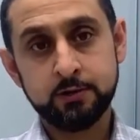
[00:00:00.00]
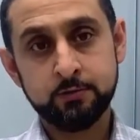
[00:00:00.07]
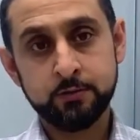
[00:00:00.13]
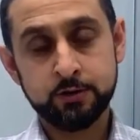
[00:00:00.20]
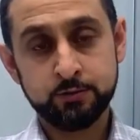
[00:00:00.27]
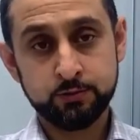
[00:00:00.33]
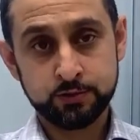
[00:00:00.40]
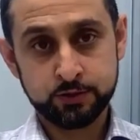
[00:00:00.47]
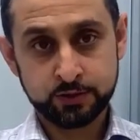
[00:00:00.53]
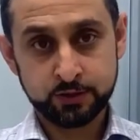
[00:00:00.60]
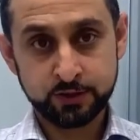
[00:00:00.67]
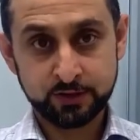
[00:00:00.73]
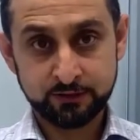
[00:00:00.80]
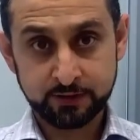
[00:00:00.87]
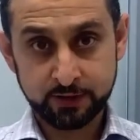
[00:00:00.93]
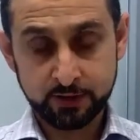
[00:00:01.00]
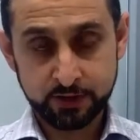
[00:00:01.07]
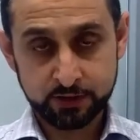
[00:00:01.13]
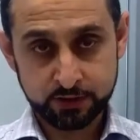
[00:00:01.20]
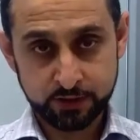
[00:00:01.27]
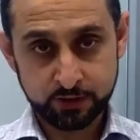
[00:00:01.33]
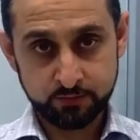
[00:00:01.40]
which was a significantly
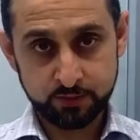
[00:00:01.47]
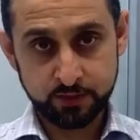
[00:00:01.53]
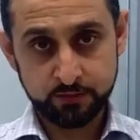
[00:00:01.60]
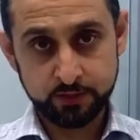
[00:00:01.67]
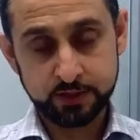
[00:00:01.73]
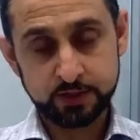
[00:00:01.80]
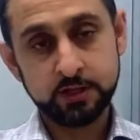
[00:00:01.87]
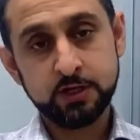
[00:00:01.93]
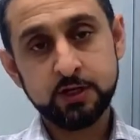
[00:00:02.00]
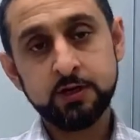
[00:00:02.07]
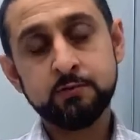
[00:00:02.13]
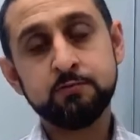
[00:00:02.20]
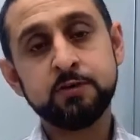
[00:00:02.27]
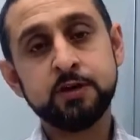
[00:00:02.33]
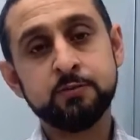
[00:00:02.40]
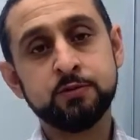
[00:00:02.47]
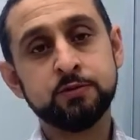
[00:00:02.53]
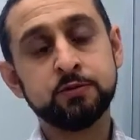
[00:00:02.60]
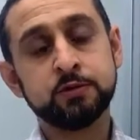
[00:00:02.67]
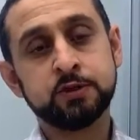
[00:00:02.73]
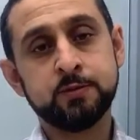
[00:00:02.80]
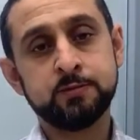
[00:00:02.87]
larger number, but
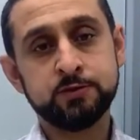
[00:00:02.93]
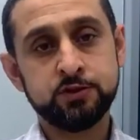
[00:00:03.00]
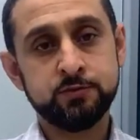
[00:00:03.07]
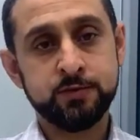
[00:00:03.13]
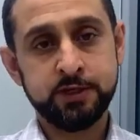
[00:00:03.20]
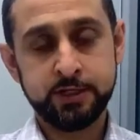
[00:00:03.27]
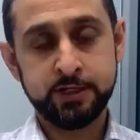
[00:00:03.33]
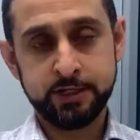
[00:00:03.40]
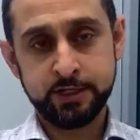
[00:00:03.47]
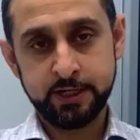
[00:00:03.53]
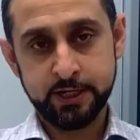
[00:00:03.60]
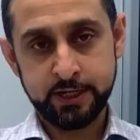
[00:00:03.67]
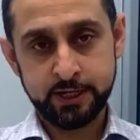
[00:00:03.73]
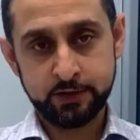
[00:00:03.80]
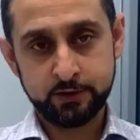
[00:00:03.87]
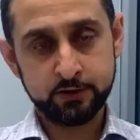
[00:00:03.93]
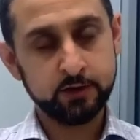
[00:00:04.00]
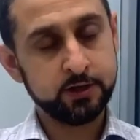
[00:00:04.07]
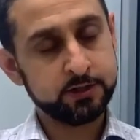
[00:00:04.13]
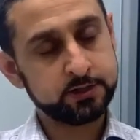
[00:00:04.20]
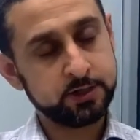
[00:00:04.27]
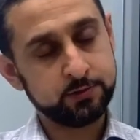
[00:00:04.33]
people come to me, or
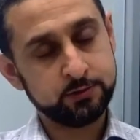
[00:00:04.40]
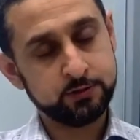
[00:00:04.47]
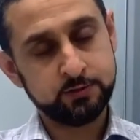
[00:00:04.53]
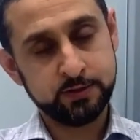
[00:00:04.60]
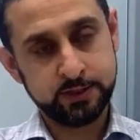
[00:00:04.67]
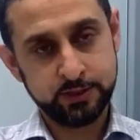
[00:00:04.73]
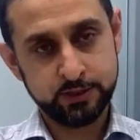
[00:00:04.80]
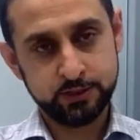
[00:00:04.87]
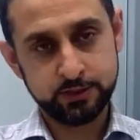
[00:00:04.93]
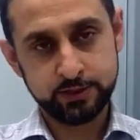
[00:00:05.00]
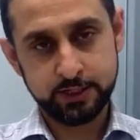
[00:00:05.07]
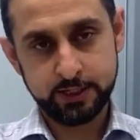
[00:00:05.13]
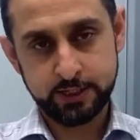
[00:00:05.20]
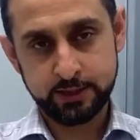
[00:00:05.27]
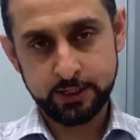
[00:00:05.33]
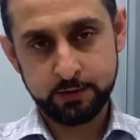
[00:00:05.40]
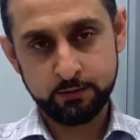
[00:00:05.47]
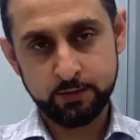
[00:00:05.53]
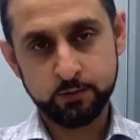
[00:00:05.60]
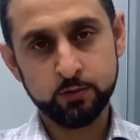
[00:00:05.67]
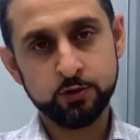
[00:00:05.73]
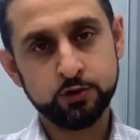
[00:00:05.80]
clients come to me to say that
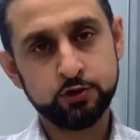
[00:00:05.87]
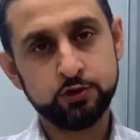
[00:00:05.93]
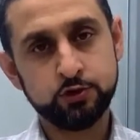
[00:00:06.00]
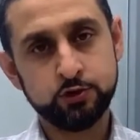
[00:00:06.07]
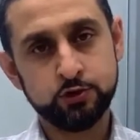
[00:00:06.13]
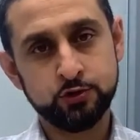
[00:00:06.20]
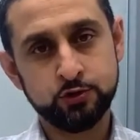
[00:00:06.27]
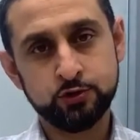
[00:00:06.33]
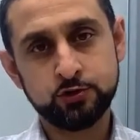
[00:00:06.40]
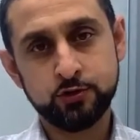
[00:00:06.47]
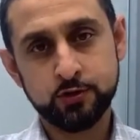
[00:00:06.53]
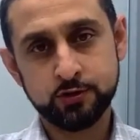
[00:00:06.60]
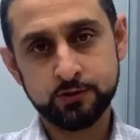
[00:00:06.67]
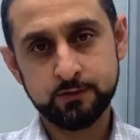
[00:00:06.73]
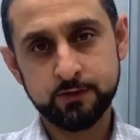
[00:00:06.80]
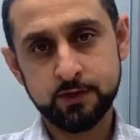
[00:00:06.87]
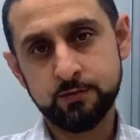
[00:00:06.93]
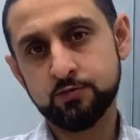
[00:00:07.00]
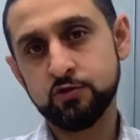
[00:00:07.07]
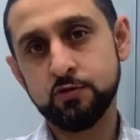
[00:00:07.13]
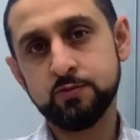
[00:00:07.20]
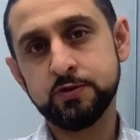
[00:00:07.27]
we want to transfer
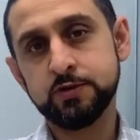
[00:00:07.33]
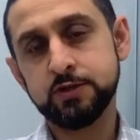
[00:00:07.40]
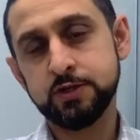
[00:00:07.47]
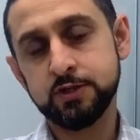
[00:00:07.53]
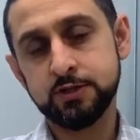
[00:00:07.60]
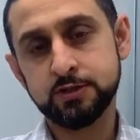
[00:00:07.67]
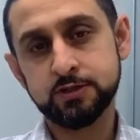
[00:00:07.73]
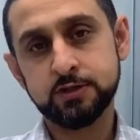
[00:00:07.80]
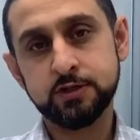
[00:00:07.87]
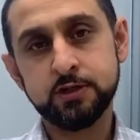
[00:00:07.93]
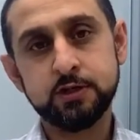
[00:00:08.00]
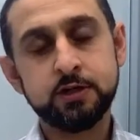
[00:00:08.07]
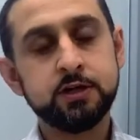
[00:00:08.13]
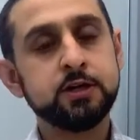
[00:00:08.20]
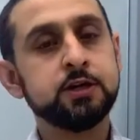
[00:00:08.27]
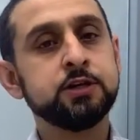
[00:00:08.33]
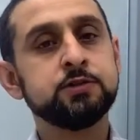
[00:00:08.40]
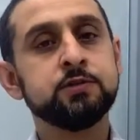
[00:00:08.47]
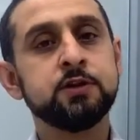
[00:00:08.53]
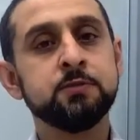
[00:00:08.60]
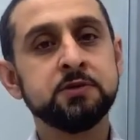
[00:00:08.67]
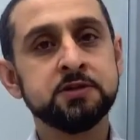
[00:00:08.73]
properties
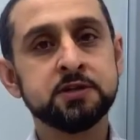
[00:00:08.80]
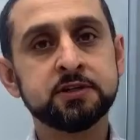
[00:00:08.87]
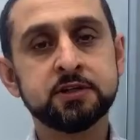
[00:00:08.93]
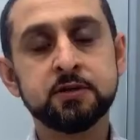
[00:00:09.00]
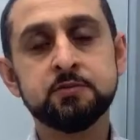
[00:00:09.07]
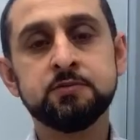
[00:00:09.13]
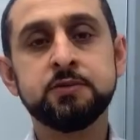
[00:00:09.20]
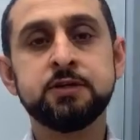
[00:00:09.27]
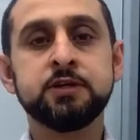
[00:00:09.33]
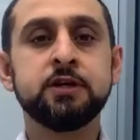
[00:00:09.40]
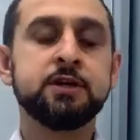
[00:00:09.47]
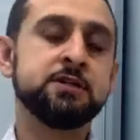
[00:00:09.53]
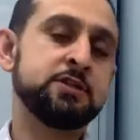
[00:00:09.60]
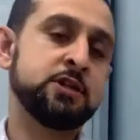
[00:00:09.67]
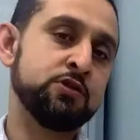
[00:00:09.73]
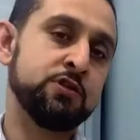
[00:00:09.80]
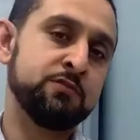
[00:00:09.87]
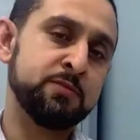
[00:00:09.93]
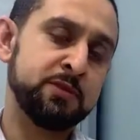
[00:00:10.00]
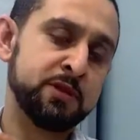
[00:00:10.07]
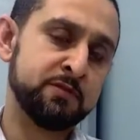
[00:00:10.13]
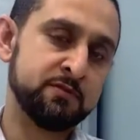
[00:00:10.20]
into a limited company, and so
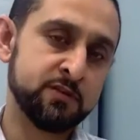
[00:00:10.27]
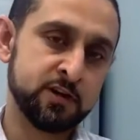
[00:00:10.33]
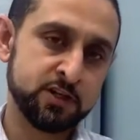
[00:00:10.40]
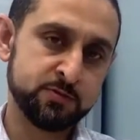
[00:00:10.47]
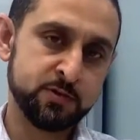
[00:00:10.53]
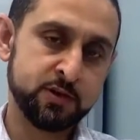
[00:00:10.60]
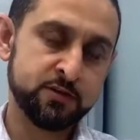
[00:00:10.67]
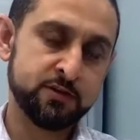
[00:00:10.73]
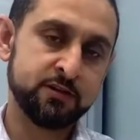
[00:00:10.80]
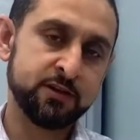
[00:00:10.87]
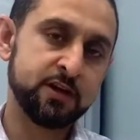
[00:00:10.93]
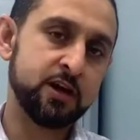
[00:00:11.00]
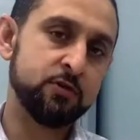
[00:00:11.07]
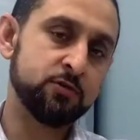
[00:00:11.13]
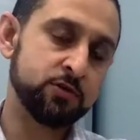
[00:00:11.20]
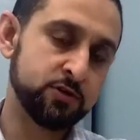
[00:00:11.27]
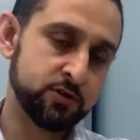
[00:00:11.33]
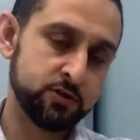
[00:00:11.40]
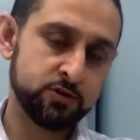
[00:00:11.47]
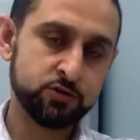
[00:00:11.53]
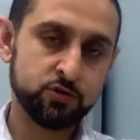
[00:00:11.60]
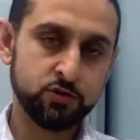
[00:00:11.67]
they've been advised by their
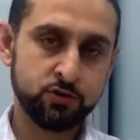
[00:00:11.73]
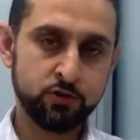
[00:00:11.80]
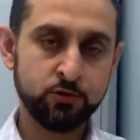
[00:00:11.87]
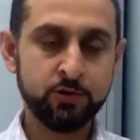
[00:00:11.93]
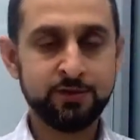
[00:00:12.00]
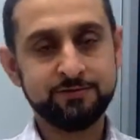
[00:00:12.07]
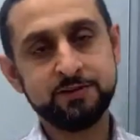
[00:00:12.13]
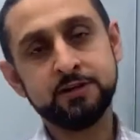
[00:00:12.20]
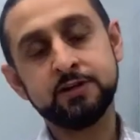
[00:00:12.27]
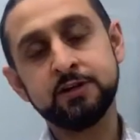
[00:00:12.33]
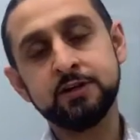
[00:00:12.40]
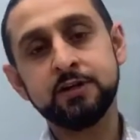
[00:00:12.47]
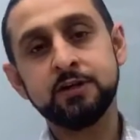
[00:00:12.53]
accountants or whoever.